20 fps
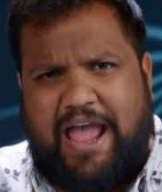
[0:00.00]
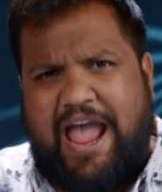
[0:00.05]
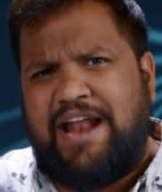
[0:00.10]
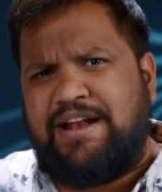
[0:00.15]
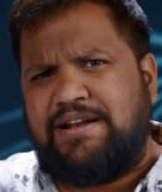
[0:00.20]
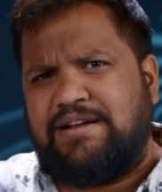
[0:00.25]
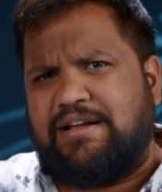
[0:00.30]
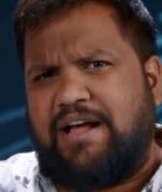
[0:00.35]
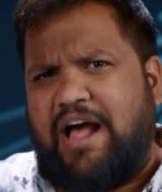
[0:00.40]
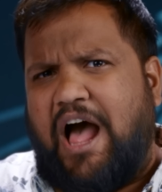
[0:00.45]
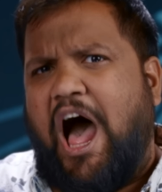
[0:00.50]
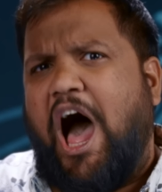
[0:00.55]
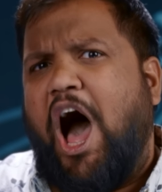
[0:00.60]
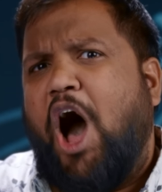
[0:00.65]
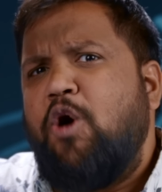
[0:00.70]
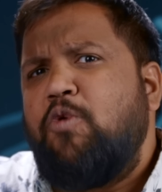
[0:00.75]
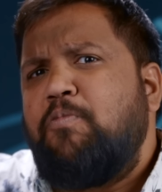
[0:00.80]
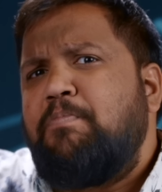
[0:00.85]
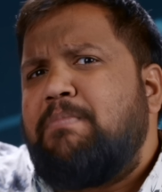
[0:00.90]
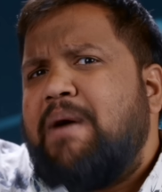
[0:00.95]
And
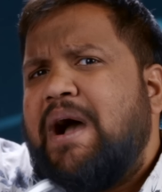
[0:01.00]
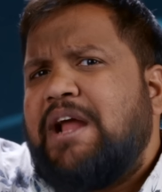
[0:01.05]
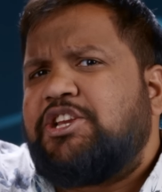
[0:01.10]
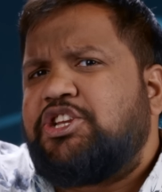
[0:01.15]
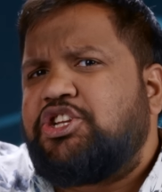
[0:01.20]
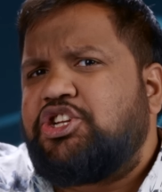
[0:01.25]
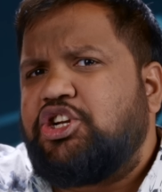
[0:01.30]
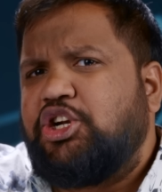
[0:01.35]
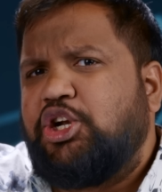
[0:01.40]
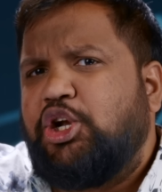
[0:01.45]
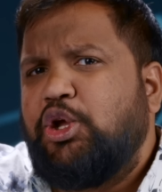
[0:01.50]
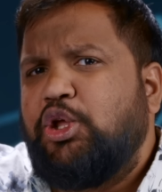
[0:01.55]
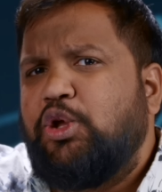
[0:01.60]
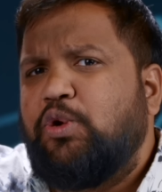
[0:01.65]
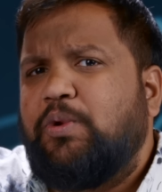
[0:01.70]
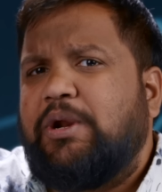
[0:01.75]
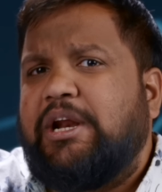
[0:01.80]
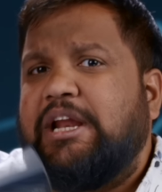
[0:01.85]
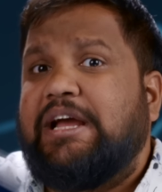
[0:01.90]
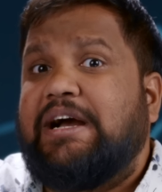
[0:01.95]
how much do
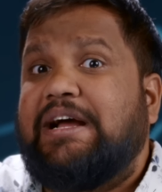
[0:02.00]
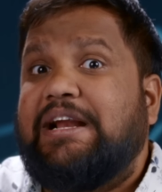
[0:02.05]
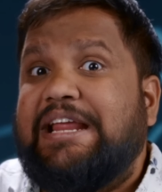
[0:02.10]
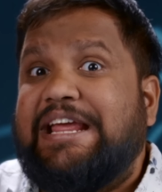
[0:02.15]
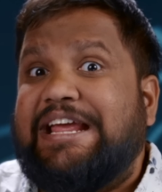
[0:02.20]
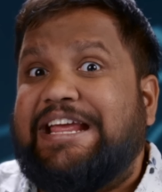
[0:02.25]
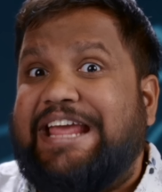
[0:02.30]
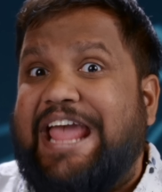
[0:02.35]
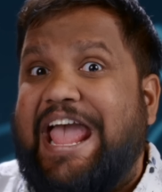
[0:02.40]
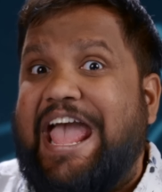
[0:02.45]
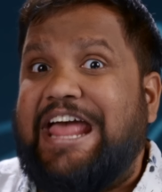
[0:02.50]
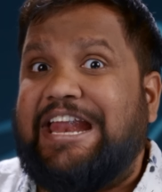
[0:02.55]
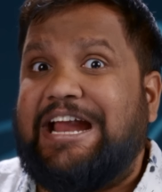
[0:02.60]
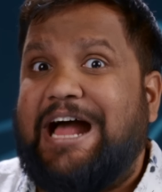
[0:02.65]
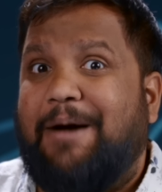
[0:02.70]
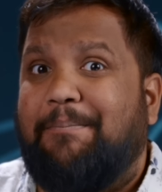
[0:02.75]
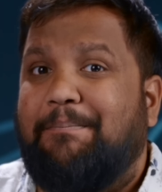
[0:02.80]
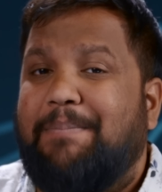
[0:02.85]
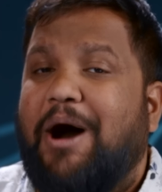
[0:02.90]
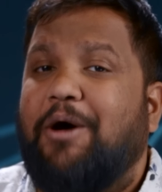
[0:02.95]
you really care
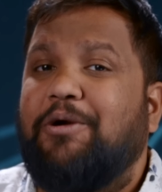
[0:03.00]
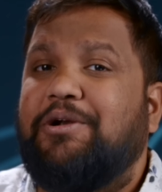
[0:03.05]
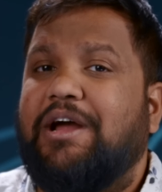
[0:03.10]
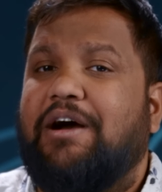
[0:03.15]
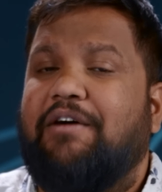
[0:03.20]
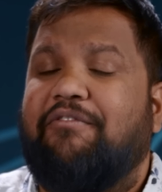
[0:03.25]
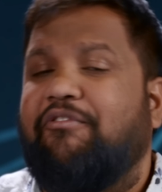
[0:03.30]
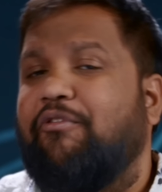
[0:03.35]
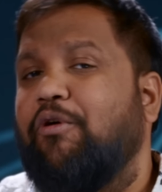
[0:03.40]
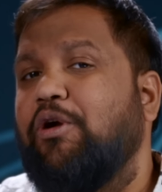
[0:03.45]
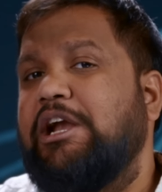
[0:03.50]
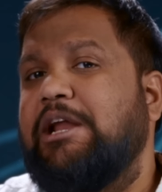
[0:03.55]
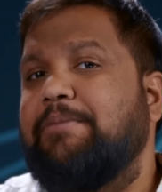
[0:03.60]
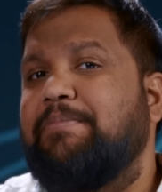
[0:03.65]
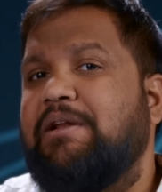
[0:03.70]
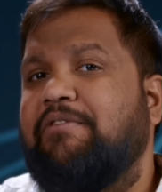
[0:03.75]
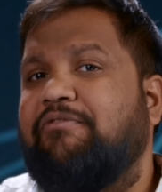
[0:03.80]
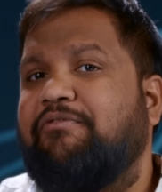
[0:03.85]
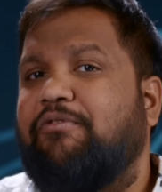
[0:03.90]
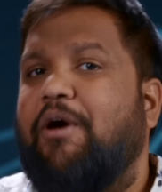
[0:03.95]
about a
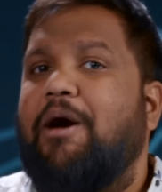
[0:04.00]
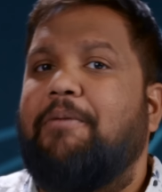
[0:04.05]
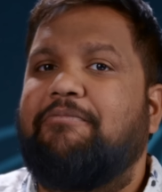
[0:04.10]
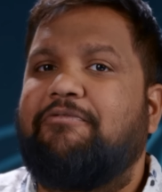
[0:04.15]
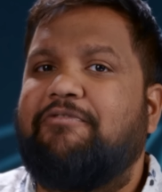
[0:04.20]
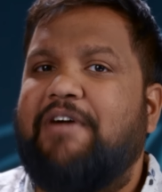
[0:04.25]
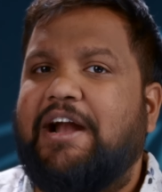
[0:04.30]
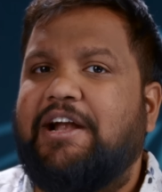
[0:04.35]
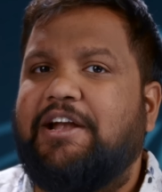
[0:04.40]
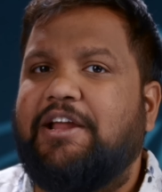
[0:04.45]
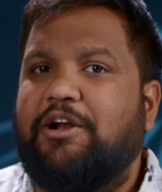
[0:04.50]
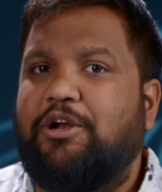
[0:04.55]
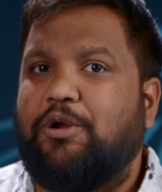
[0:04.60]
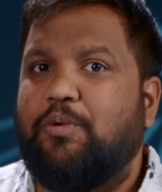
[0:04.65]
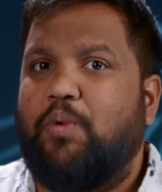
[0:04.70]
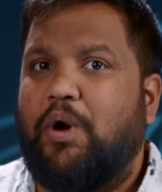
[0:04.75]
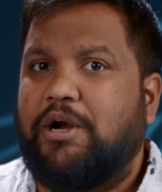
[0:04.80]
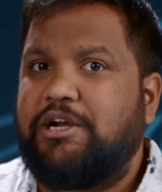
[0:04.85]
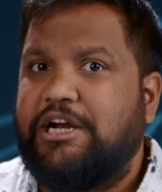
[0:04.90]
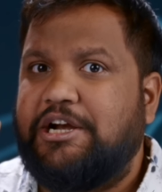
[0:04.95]
foldable form factor to
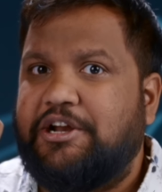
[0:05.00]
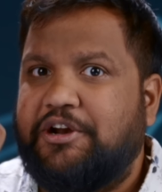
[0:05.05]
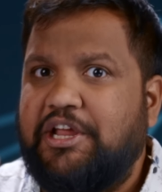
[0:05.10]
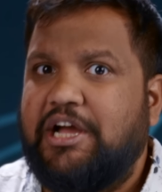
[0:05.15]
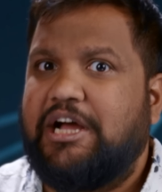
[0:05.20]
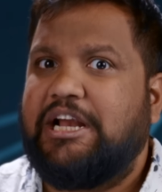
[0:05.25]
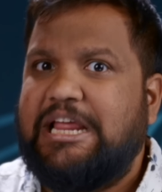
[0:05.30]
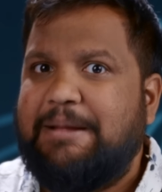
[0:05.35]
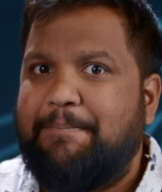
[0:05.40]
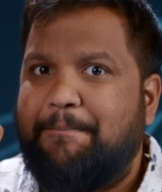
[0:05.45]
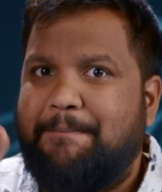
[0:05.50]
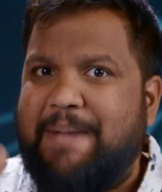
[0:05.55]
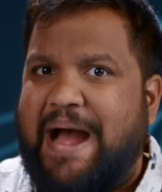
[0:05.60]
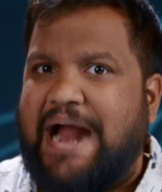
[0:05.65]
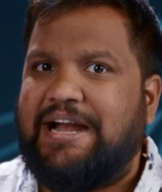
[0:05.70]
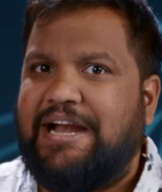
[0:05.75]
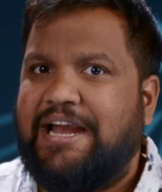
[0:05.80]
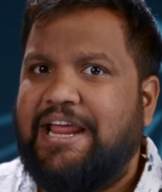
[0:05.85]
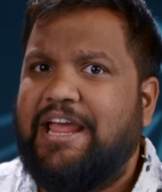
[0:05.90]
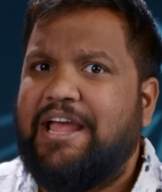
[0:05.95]
want it really
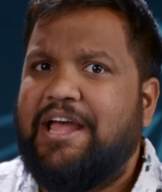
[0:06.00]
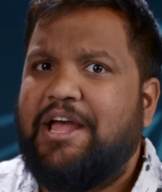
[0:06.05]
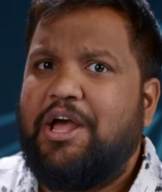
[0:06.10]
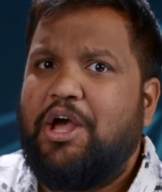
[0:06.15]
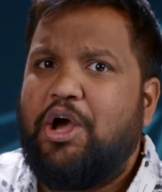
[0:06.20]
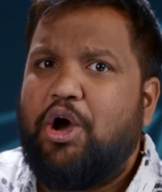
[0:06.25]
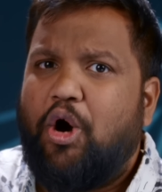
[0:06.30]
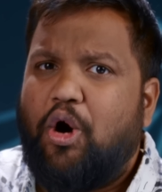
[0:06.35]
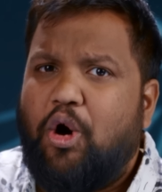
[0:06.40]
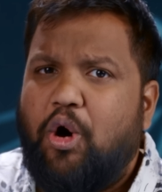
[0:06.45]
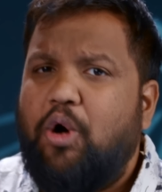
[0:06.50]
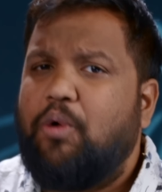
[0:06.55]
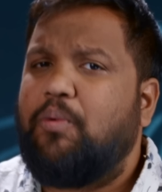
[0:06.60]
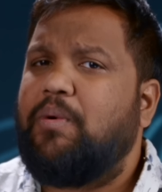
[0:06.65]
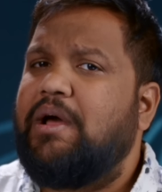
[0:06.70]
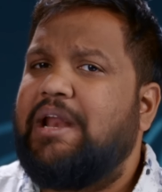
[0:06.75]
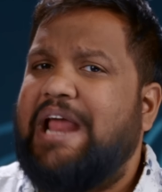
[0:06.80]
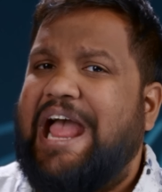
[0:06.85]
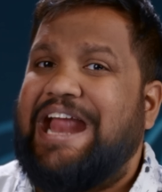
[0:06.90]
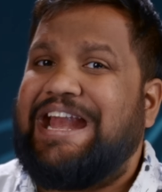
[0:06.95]
badly
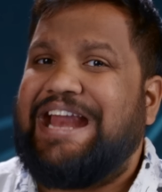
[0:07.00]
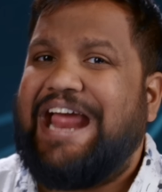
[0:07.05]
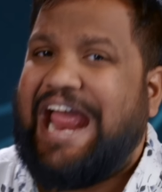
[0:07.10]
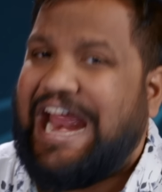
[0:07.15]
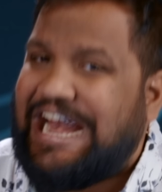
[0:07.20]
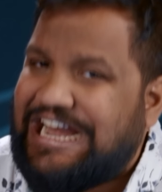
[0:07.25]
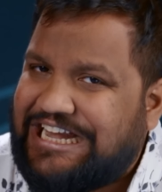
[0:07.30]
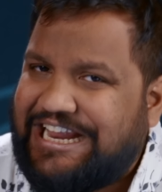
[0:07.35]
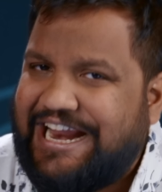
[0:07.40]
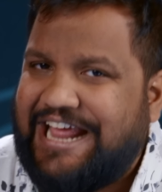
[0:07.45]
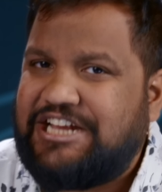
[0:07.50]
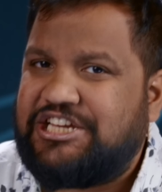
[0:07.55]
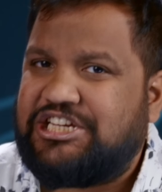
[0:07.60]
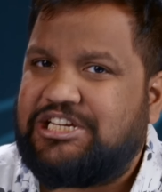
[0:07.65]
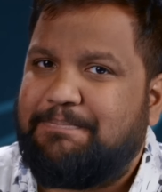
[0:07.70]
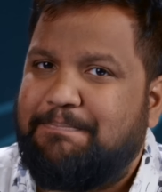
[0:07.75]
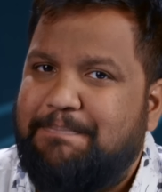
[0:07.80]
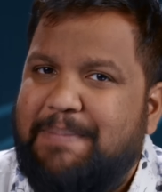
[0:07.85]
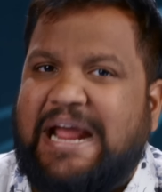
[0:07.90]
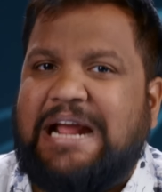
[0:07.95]
over an
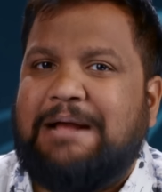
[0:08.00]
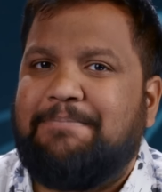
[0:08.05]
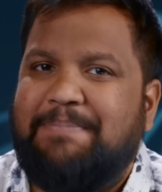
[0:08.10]
entrenched big